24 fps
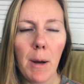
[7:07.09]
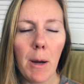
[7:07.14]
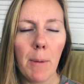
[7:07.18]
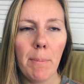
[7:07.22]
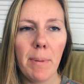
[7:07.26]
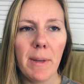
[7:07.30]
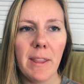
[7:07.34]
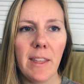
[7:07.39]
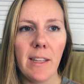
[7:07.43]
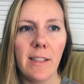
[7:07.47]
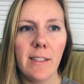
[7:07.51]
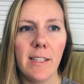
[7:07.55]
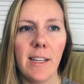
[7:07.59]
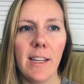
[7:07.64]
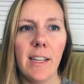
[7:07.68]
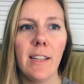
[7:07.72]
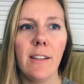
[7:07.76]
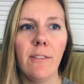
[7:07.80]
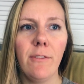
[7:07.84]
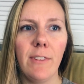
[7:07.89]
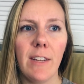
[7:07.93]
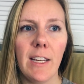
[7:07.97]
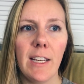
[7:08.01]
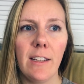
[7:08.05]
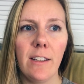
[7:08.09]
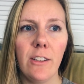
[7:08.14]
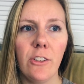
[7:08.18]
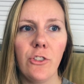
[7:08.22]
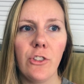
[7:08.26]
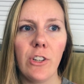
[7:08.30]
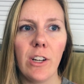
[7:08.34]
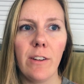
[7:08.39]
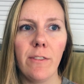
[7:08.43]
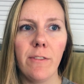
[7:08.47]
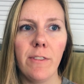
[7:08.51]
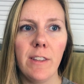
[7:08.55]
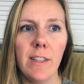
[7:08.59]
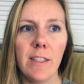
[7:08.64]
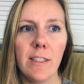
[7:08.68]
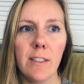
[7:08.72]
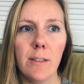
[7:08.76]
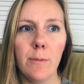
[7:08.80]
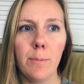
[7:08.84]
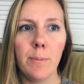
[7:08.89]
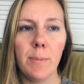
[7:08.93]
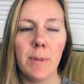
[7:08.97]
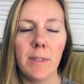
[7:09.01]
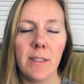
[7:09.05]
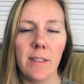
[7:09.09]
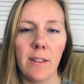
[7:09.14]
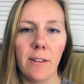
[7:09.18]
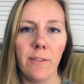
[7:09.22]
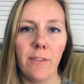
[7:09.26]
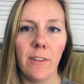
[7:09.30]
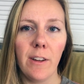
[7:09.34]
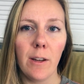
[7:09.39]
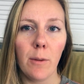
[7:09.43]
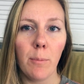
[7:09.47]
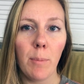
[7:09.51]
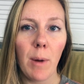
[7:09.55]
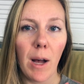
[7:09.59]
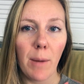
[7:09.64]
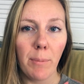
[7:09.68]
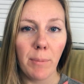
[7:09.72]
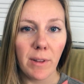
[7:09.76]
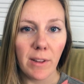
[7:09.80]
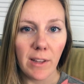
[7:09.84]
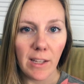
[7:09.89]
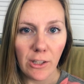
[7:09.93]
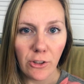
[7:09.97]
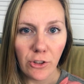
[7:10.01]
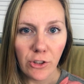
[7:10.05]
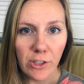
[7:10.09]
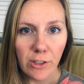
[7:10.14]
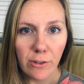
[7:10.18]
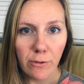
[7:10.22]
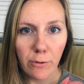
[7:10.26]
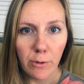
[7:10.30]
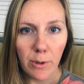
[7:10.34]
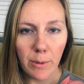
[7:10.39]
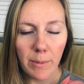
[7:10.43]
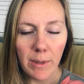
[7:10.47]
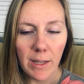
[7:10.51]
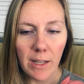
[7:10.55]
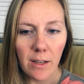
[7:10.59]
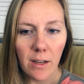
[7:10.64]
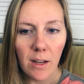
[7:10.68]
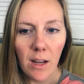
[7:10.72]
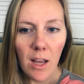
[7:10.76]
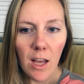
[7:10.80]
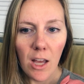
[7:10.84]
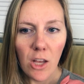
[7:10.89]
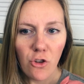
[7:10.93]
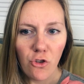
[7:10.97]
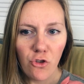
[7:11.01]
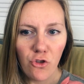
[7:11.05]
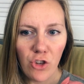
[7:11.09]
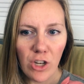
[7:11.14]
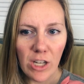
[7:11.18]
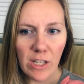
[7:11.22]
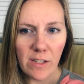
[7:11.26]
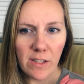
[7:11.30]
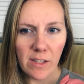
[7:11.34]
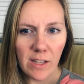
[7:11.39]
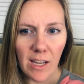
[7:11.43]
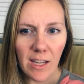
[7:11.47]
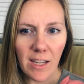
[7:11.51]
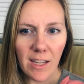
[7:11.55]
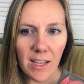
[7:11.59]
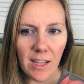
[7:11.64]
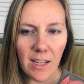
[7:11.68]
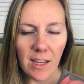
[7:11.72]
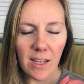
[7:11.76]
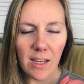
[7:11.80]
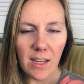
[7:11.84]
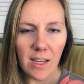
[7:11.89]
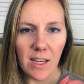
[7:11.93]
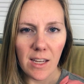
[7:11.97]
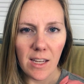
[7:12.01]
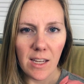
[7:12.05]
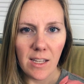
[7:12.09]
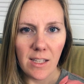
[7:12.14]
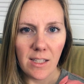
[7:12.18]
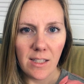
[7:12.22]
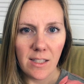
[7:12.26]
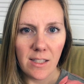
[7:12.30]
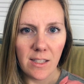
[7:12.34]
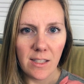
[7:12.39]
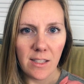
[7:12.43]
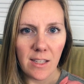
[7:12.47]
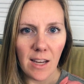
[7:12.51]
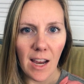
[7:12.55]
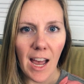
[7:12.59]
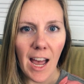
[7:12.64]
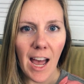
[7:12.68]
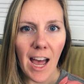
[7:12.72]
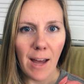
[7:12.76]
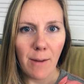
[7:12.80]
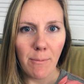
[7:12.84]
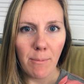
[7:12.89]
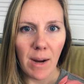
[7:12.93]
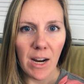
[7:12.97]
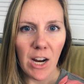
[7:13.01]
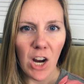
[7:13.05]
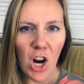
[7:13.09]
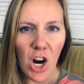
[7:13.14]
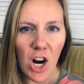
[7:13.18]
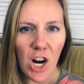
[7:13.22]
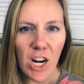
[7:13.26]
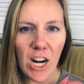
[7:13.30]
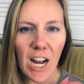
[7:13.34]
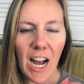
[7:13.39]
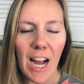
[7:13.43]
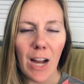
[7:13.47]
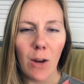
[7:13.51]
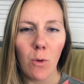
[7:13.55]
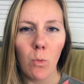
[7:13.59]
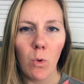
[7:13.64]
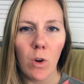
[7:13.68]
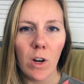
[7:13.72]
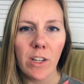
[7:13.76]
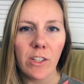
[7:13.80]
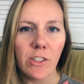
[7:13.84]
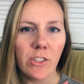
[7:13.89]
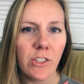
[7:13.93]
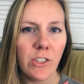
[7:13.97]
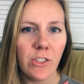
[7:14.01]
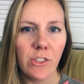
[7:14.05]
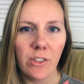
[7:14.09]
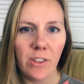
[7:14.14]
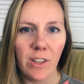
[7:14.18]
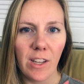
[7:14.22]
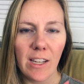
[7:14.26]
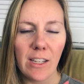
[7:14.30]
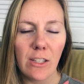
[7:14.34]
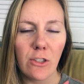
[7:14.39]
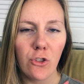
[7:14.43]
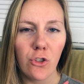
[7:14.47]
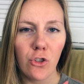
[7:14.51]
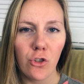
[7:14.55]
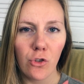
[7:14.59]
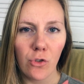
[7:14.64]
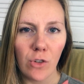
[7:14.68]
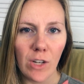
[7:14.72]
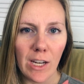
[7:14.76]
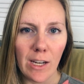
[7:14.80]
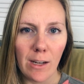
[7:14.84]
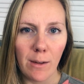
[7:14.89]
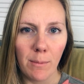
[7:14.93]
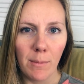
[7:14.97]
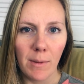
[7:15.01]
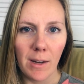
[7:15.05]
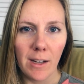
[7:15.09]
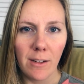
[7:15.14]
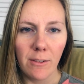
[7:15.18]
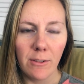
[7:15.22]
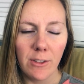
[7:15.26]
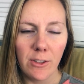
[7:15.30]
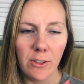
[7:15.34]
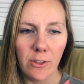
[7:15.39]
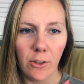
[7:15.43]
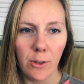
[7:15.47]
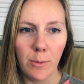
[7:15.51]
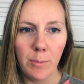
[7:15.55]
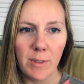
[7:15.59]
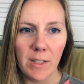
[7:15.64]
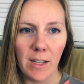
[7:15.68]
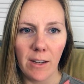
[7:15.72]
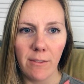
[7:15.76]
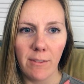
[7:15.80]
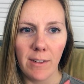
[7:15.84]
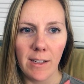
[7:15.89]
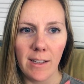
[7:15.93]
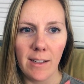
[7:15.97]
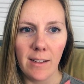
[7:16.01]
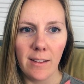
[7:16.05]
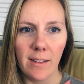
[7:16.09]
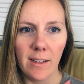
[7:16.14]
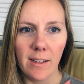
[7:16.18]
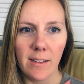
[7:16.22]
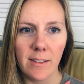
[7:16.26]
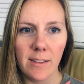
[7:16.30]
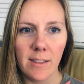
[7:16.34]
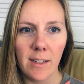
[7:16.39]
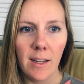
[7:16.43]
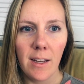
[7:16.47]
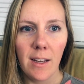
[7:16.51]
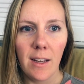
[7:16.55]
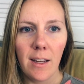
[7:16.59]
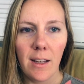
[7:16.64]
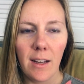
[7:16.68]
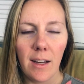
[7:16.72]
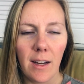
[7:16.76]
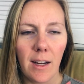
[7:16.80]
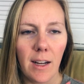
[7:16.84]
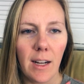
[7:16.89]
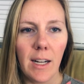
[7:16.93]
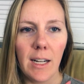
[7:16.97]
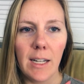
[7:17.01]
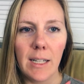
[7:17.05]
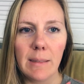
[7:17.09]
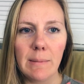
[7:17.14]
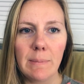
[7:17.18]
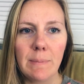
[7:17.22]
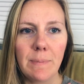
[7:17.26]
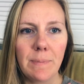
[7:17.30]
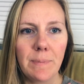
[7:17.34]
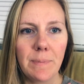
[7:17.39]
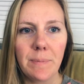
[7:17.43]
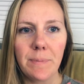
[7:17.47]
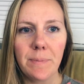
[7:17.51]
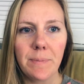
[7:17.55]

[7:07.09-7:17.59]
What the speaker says: but then taking advantage of this specific population of women just like eats at my heart. I want to like scream. I was so upset reading this. I